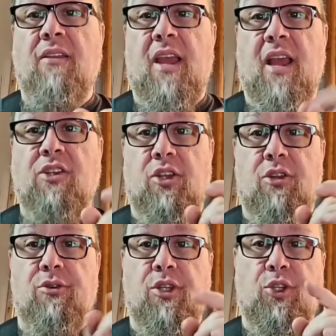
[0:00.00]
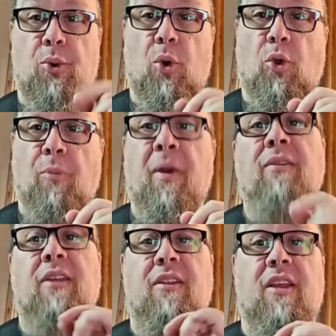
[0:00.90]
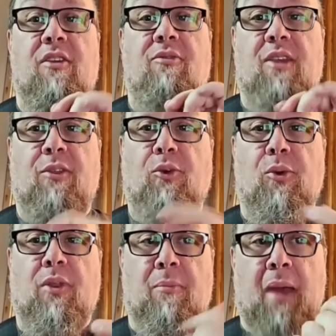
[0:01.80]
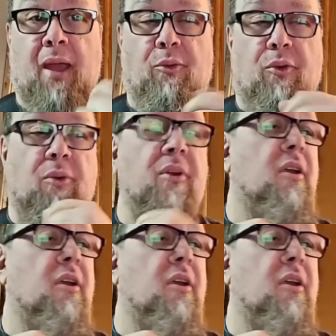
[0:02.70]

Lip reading: They actually use a 2-hole method that you feed through and then back through.